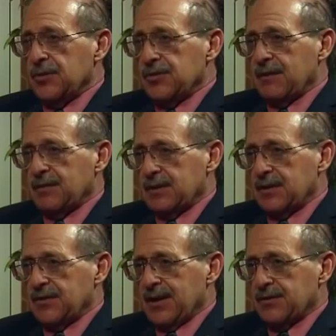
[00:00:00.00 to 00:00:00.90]
humans,
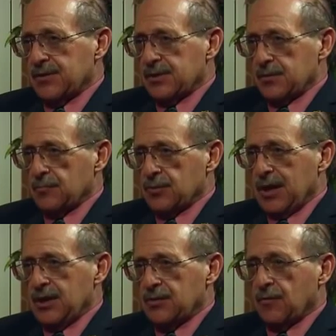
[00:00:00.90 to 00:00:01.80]
17,000 some
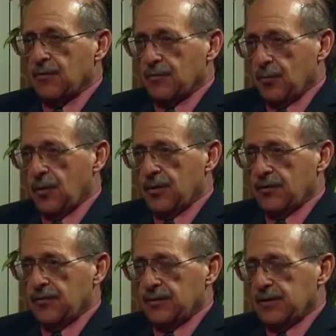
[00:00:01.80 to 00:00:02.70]
change of over
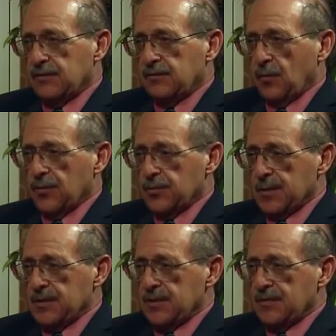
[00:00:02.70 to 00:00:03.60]
454
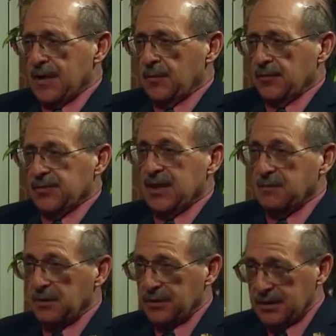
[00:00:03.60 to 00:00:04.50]
species of animals,
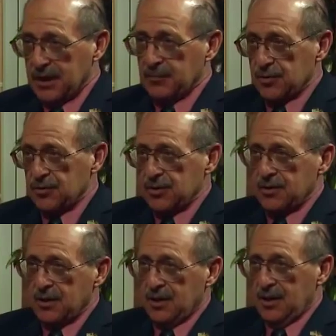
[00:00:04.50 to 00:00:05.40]
10 million
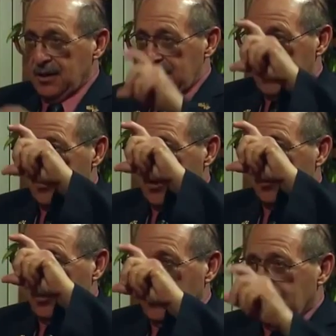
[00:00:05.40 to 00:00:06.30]
chemistries. It's
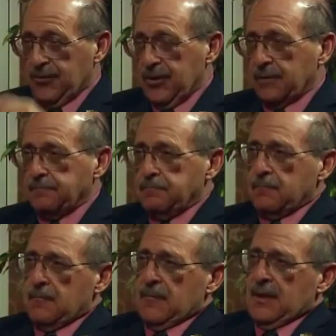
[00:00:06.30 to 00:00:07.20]
in a book that thick.
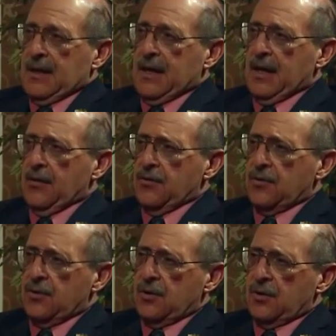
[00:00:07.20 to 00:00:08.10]

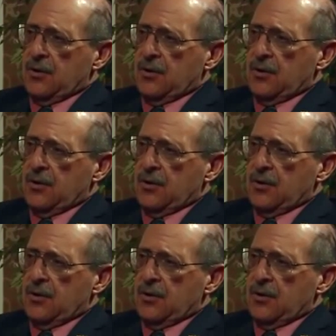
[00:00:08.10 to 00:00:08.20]
And